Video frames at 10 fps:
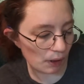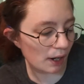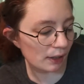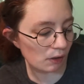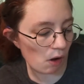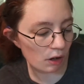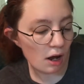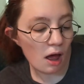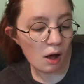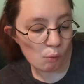It's called
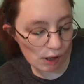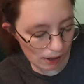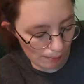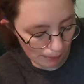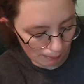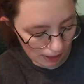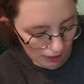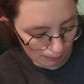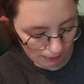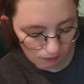
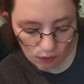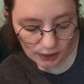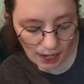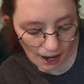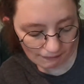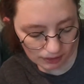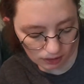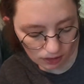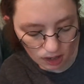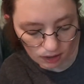Williamsburg Before and After,